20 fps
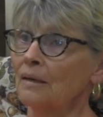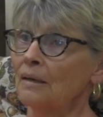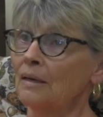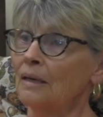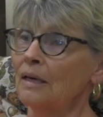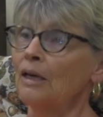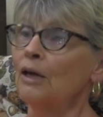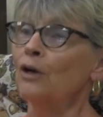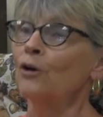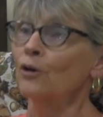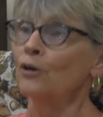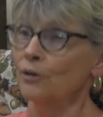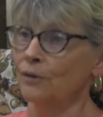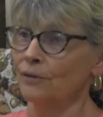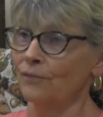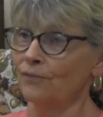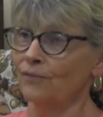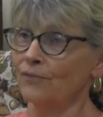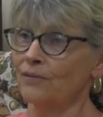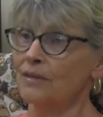eager
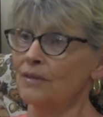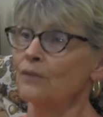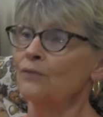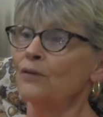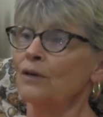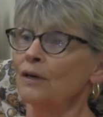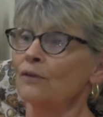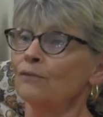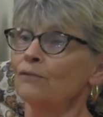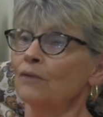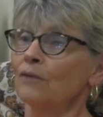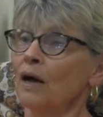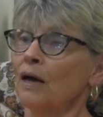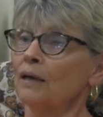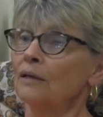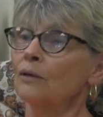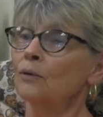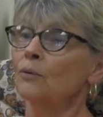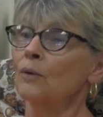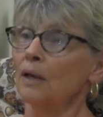to see if he could
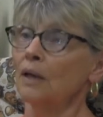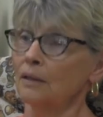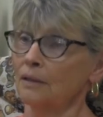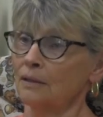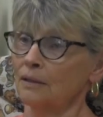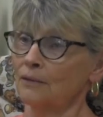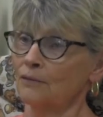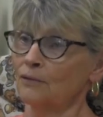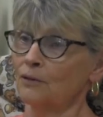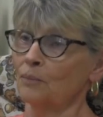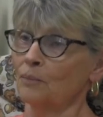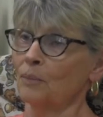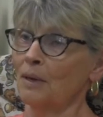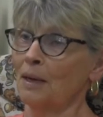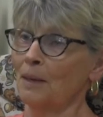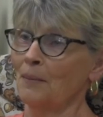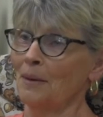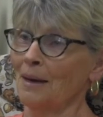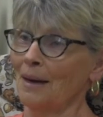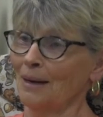find a relative to
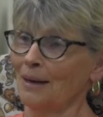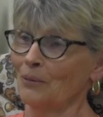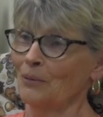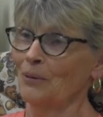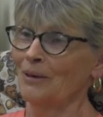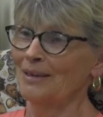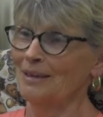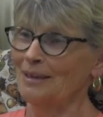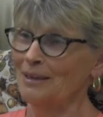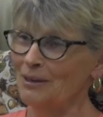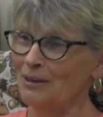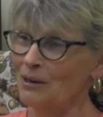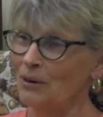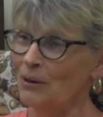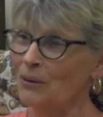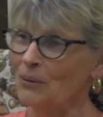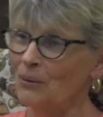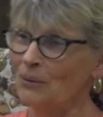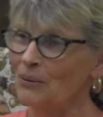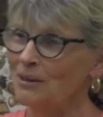pay back what he had
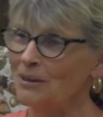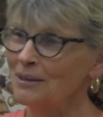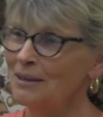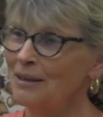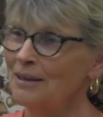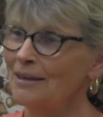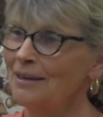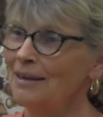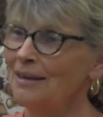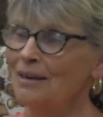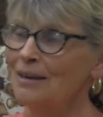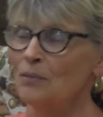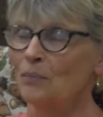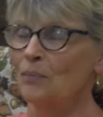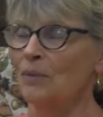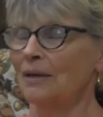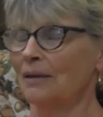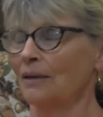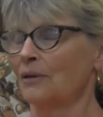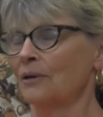owed.
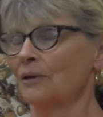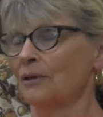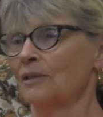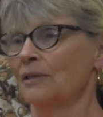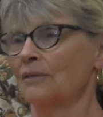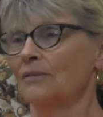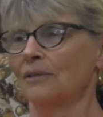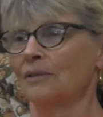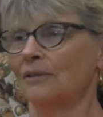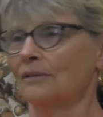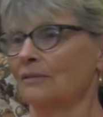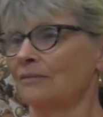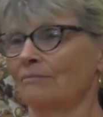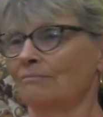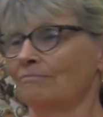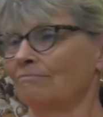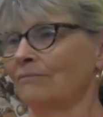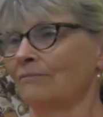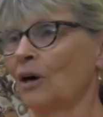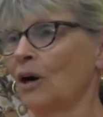But of course, it was
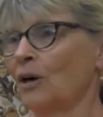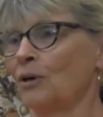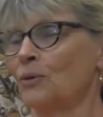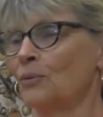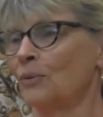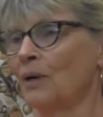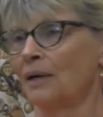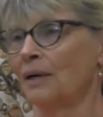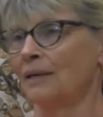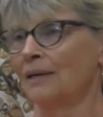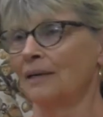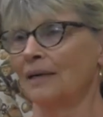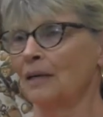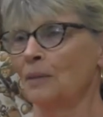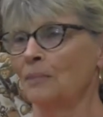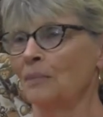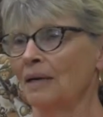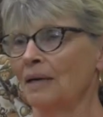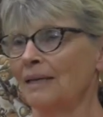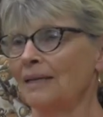hard to run
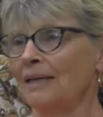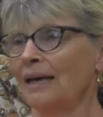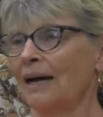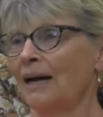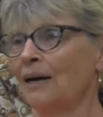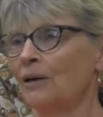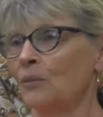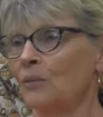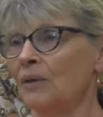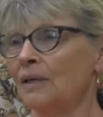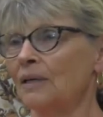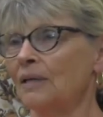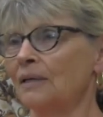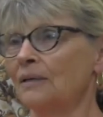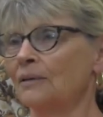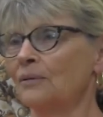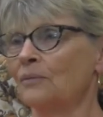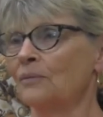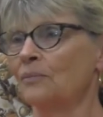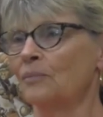anybody down, and we
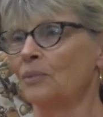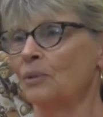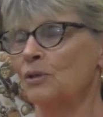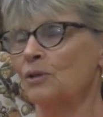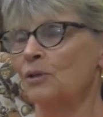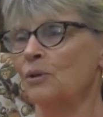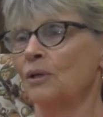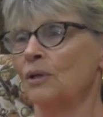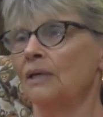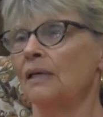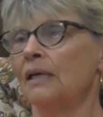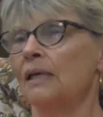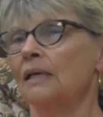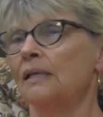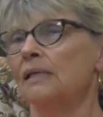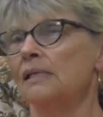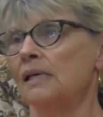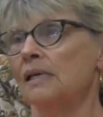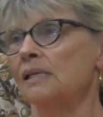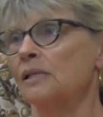didn't pursue it. And he
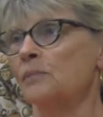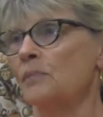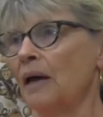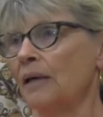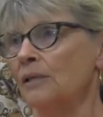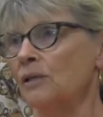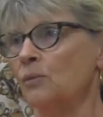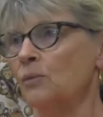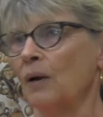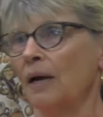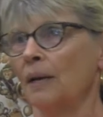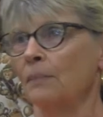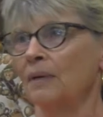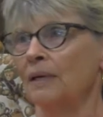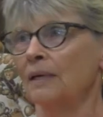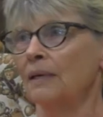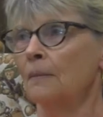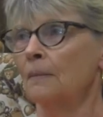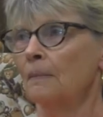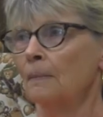since passed away,
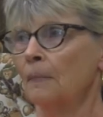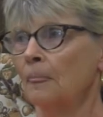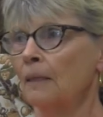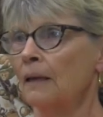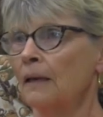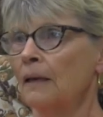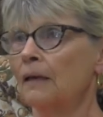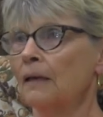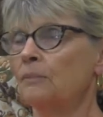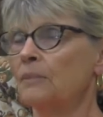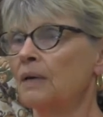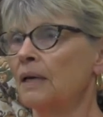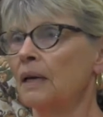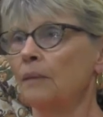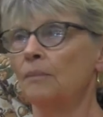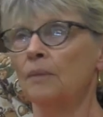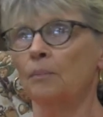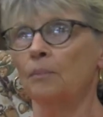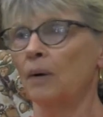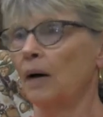but he had
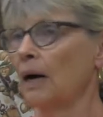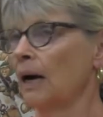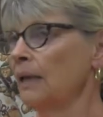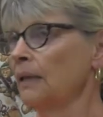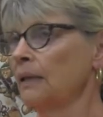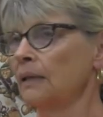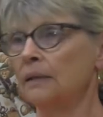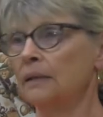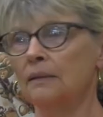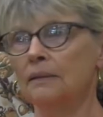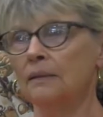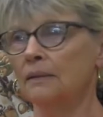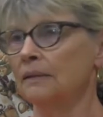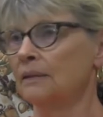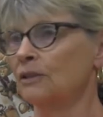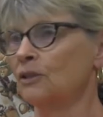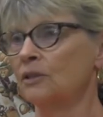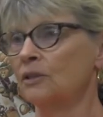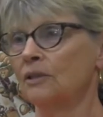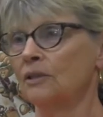become a pilot
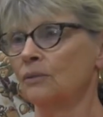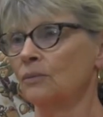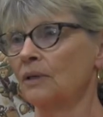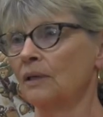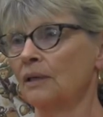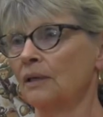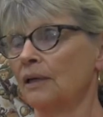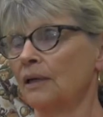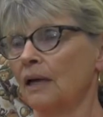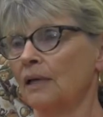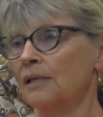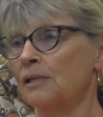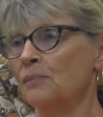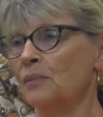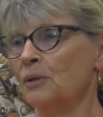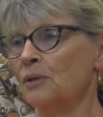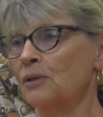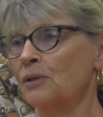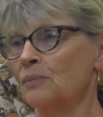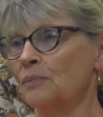and just a really nice
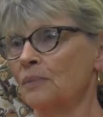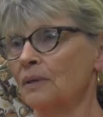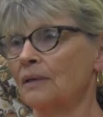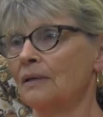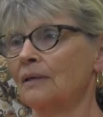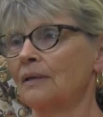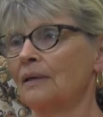person, but